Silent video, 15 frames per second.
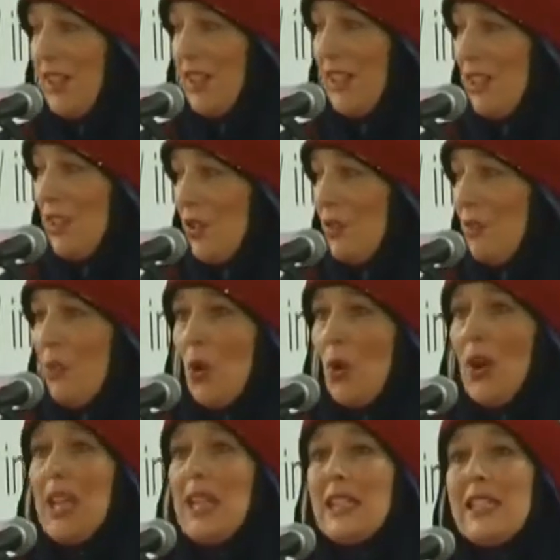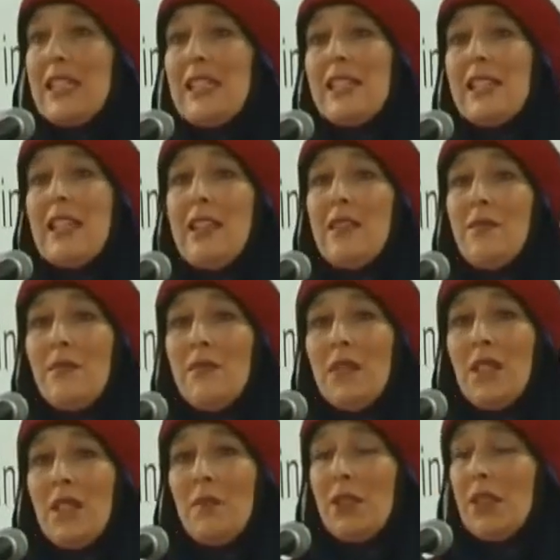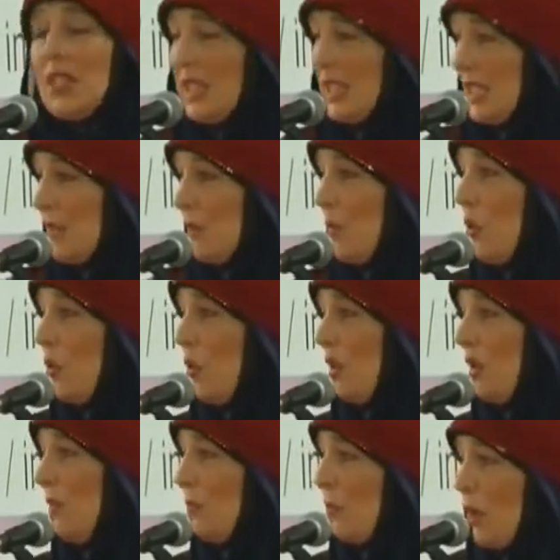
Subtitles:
they look more or less the same, but they're smaller,